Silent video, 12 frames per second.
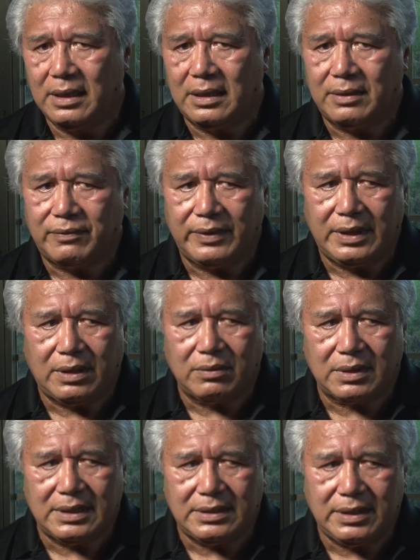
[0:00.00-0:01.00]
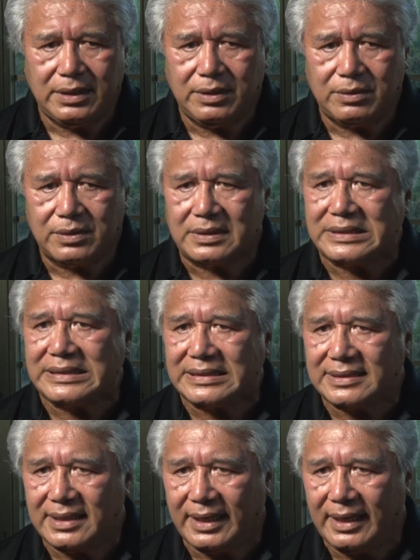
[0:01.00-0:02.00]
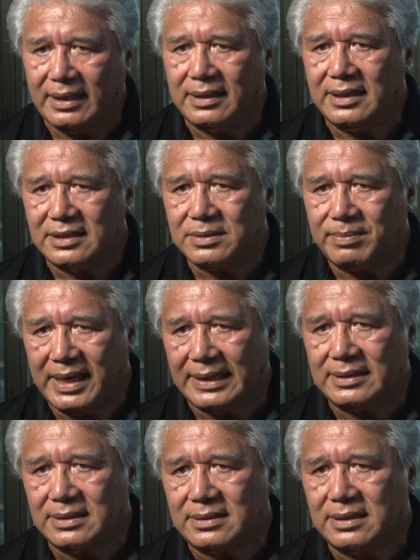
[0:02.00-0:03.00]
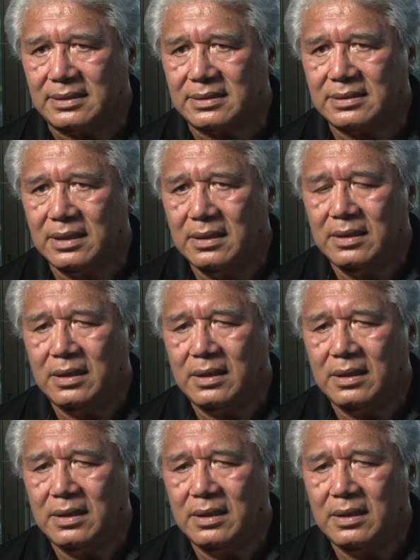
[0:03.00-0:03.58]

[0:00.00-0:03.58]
and if we don't continue to sustain these practices,